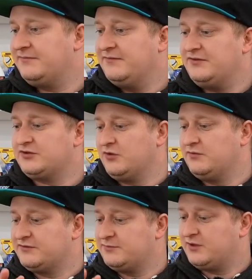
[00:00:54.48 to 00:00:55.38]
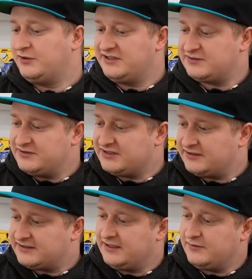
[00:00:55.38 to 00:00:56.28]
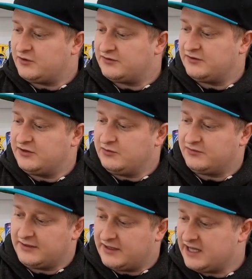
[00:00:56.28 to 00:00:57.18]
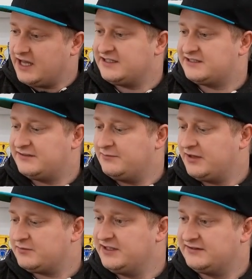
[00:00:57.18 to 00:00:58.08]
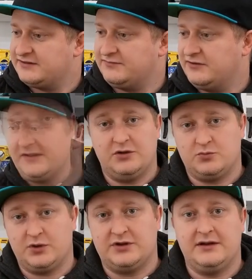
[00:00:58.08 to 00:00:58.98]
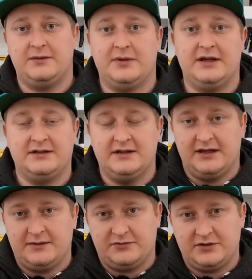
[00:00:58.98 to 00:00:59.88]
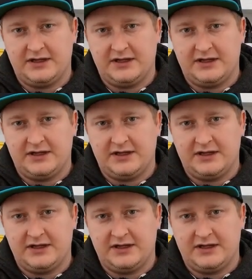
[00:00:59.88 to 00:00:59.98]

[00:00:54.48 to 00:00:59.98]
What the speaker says: So, the polishing machine set also includes the high and spray wax. If you still want it, please sign up for the